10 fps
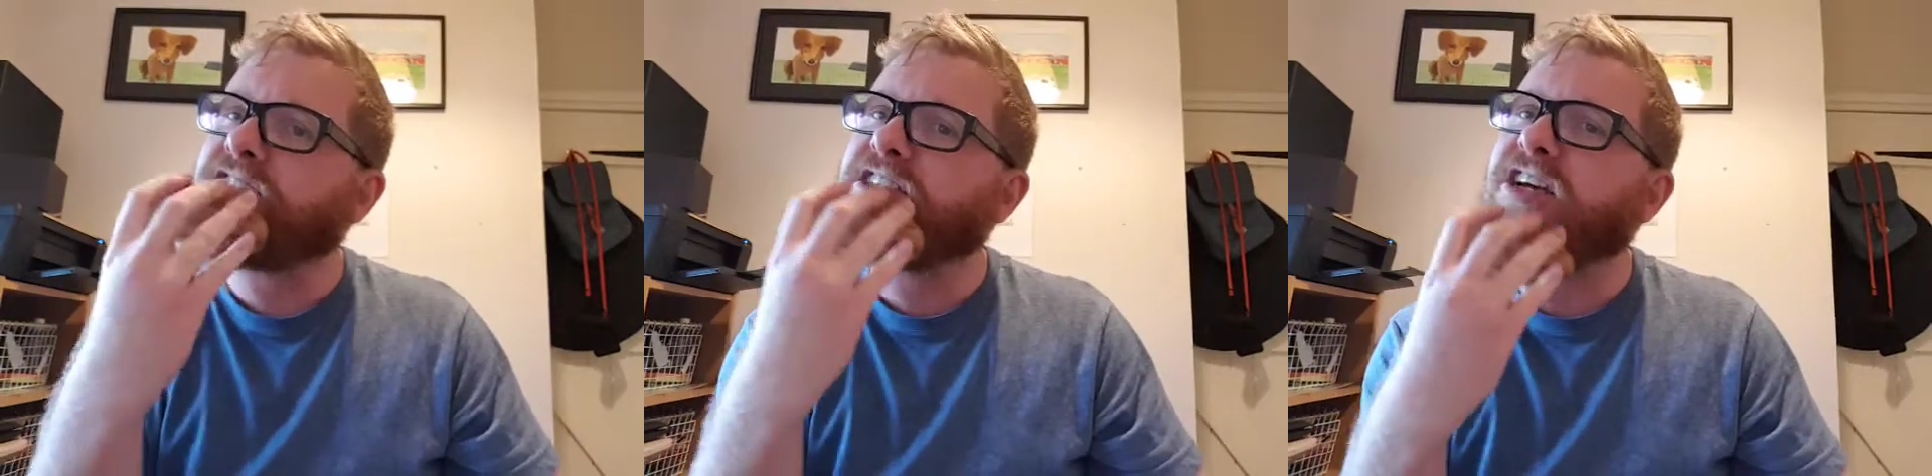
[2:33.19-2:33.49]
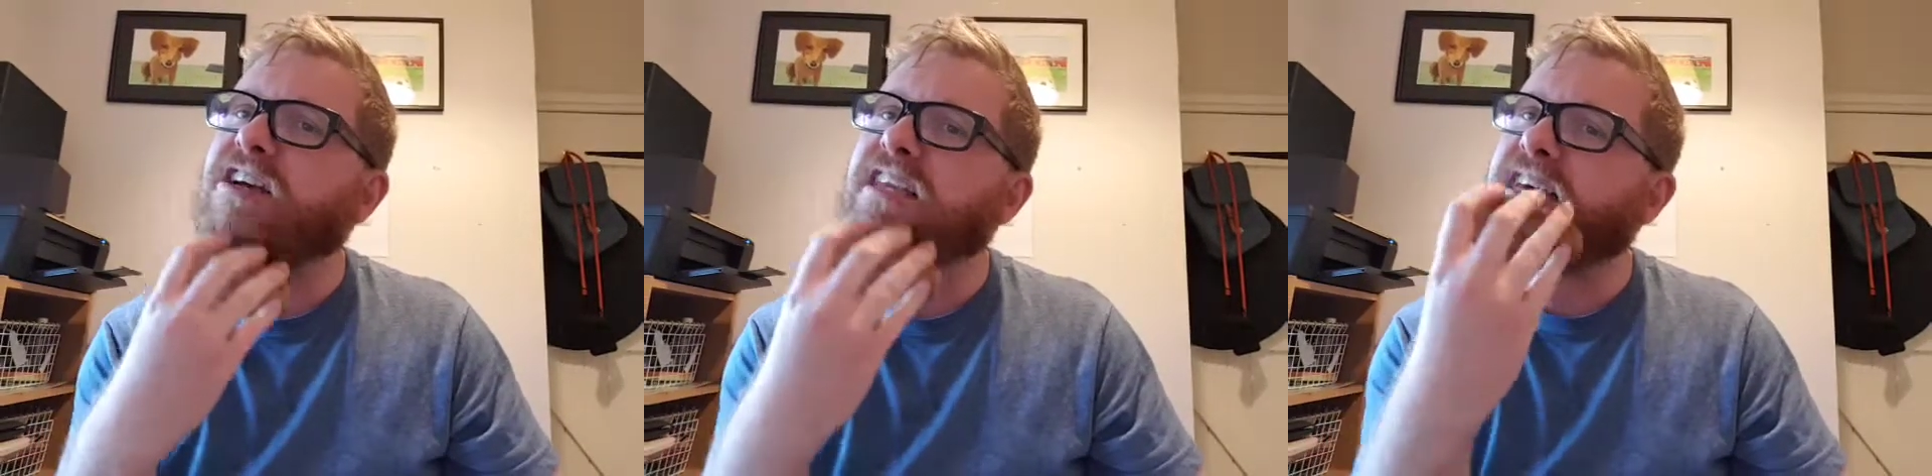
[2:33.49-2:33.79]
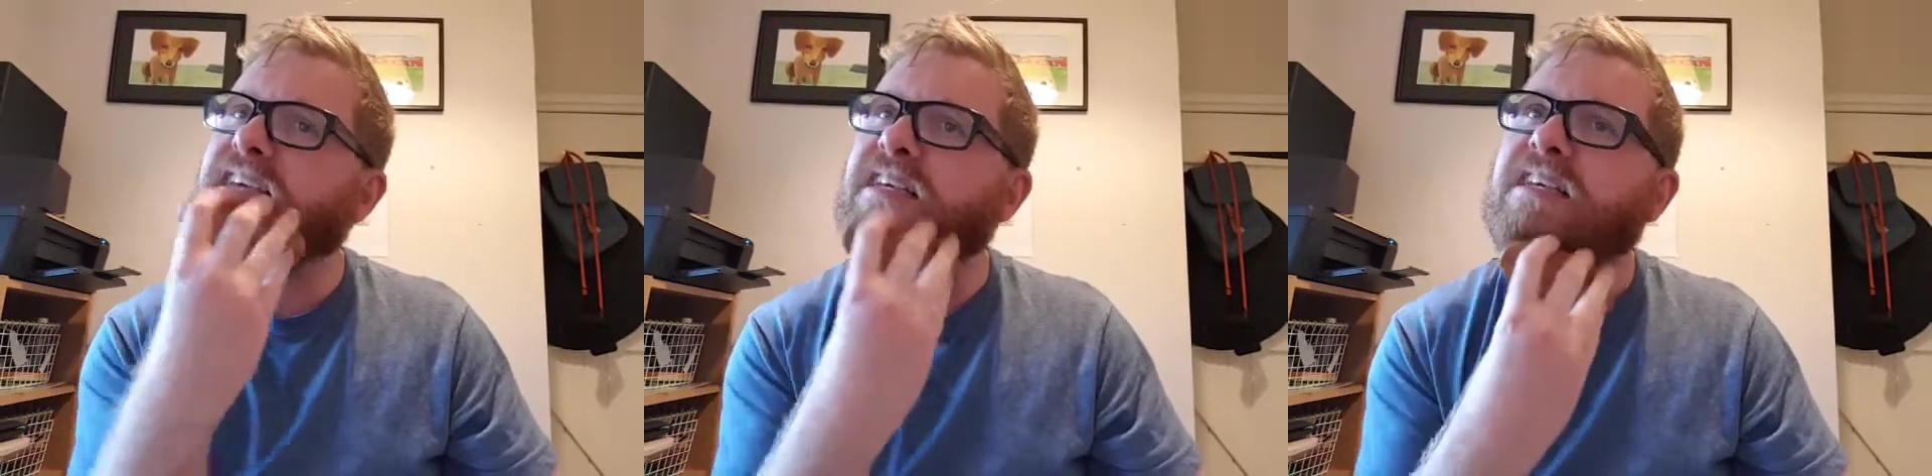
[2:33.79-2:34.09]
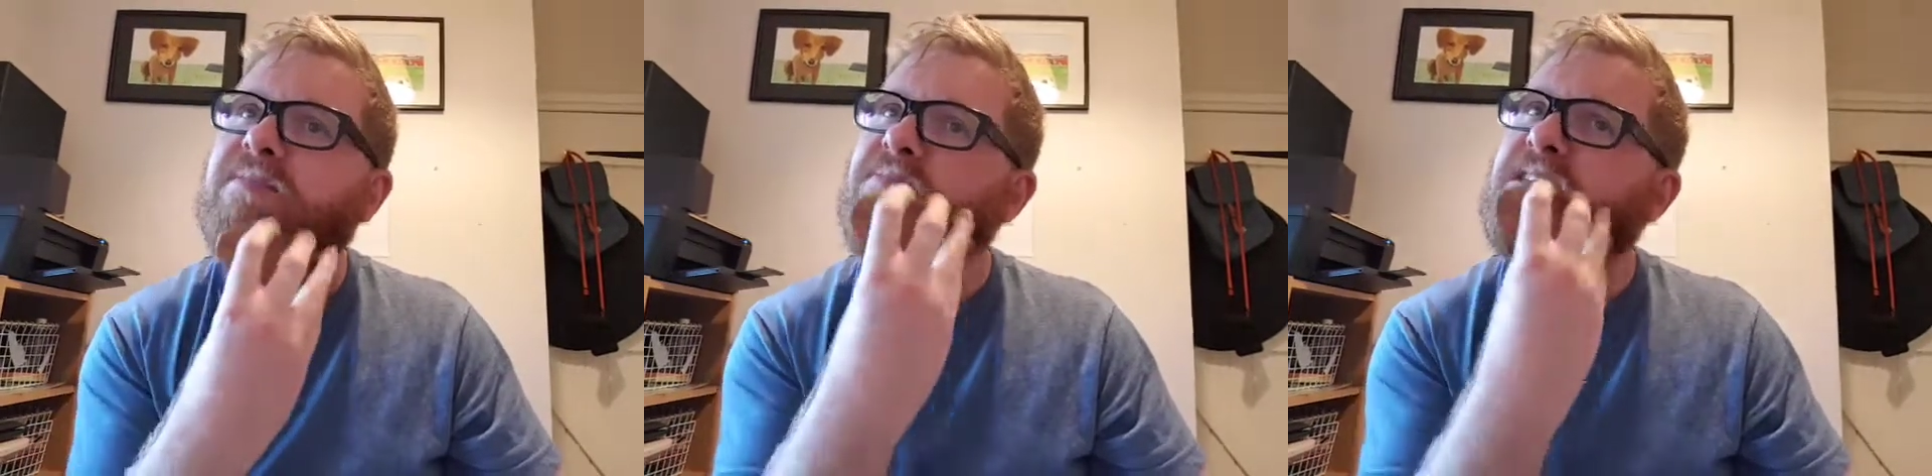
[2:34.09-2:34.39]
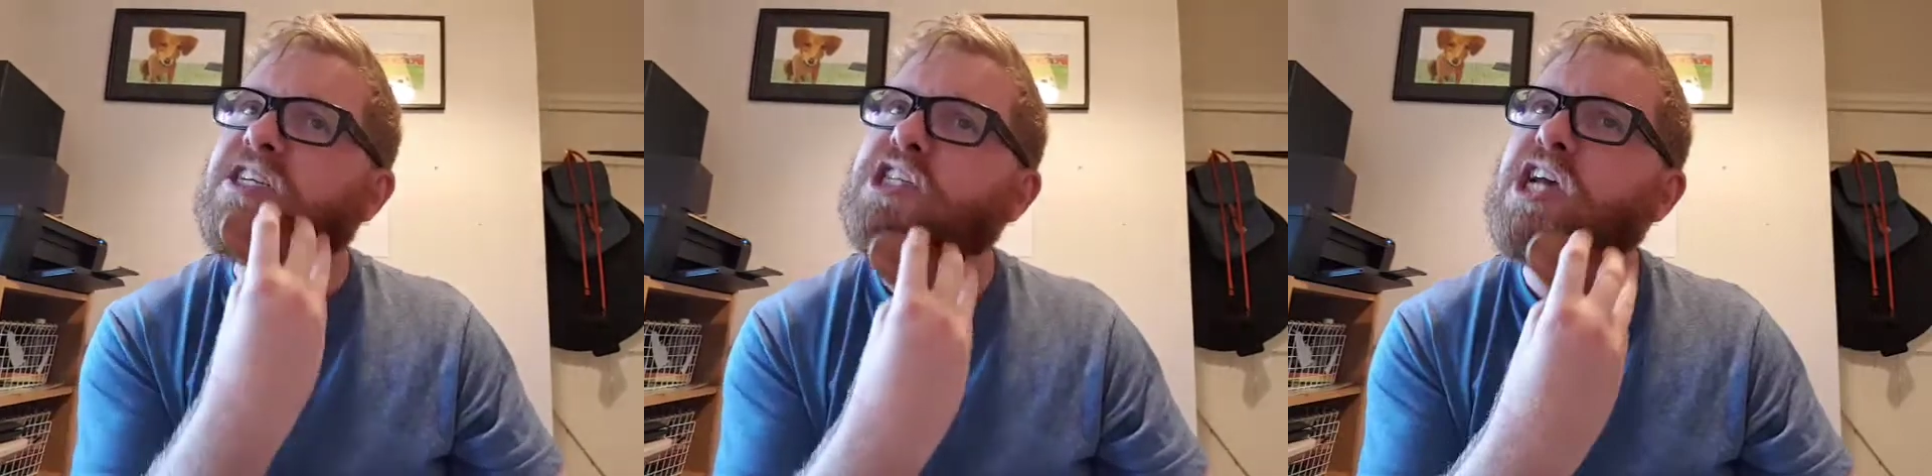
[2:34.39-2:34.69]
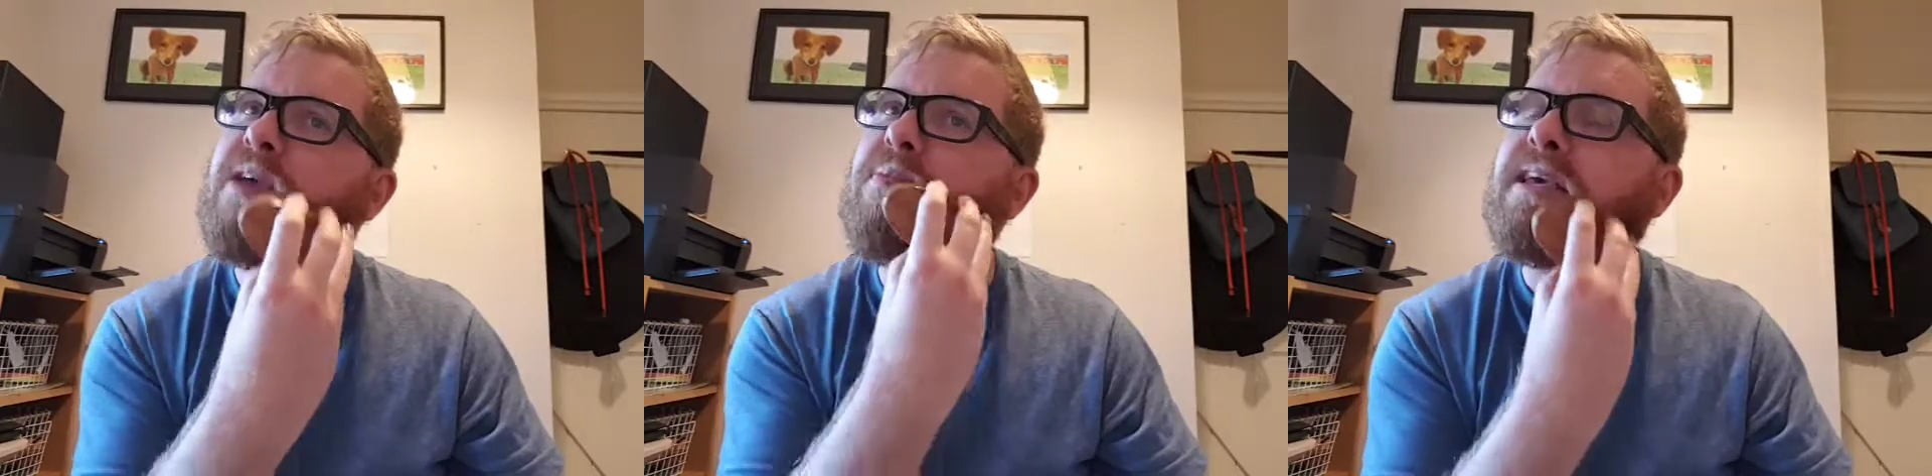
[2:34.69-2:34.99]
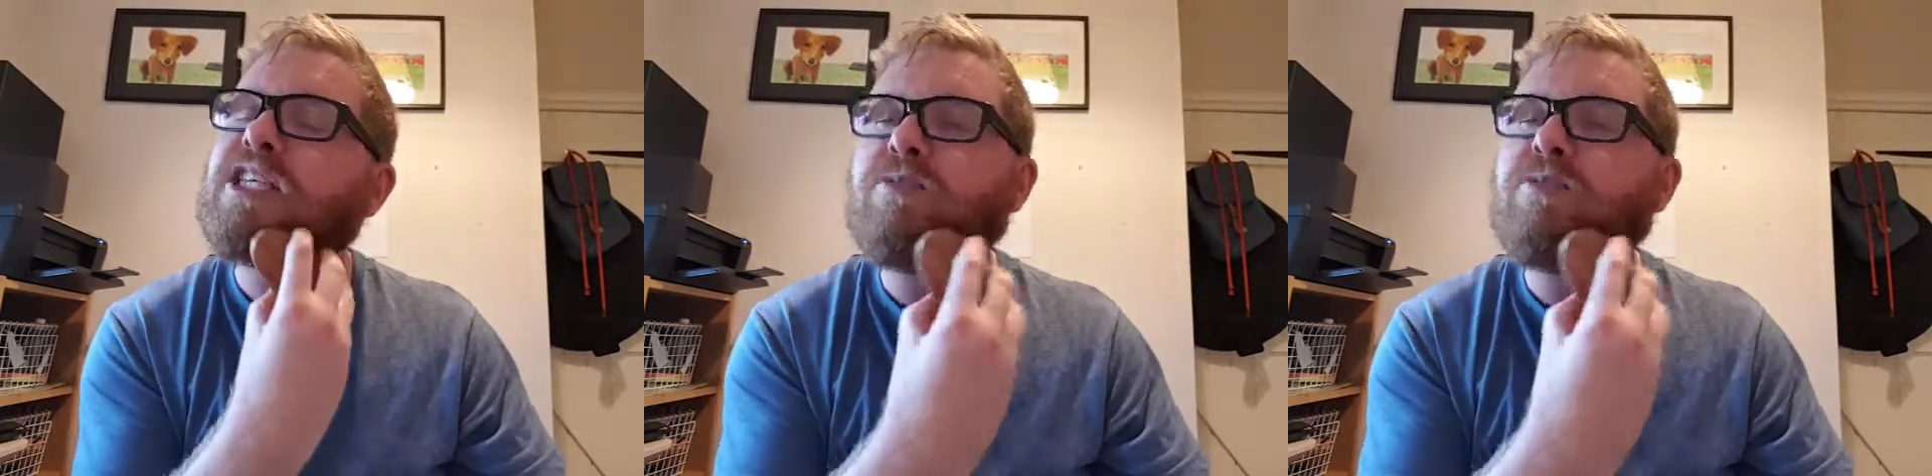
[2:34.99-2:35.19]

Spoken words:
styling, shaping,